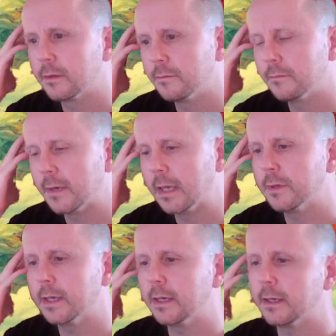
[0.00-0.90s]

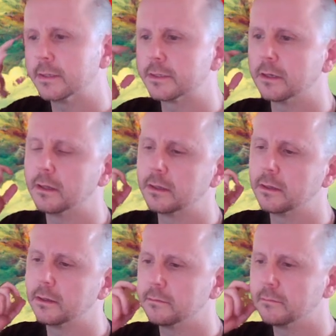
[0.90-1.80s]
Maybe, and so
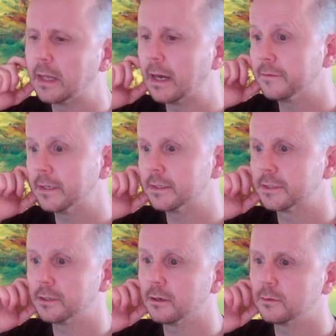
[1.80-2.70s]
laughing
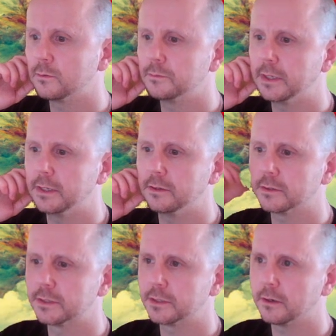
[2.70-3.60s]
stock would be your
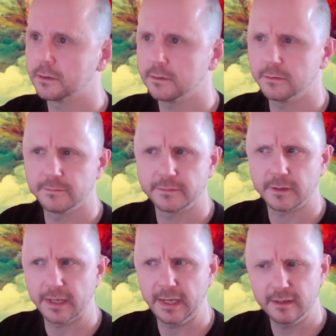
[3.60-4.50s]
stock of
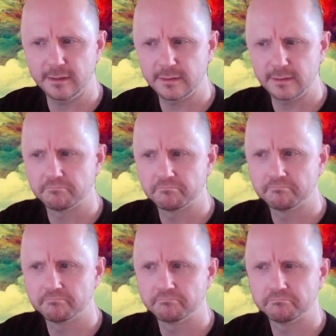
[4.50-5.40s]
hyenas.
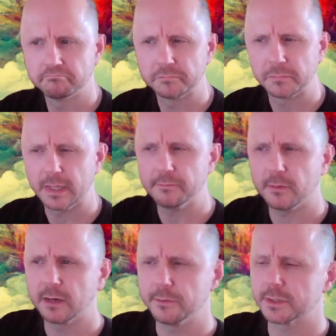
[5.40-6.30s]
That
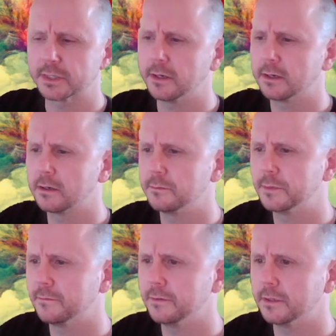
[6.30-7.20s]
might be what's going on. I'm a bit
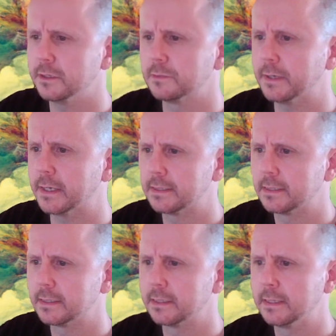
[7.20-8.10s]
confused, but
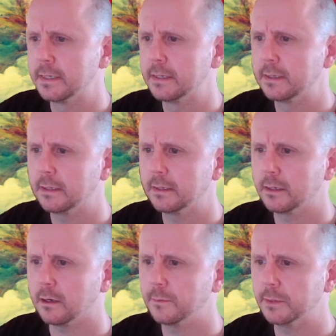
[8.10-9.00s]

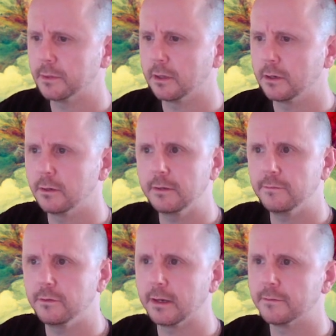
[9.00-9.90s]
comment below if
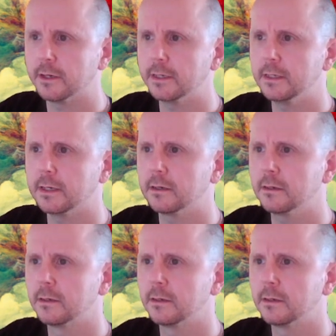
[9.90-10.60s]
you have an idea.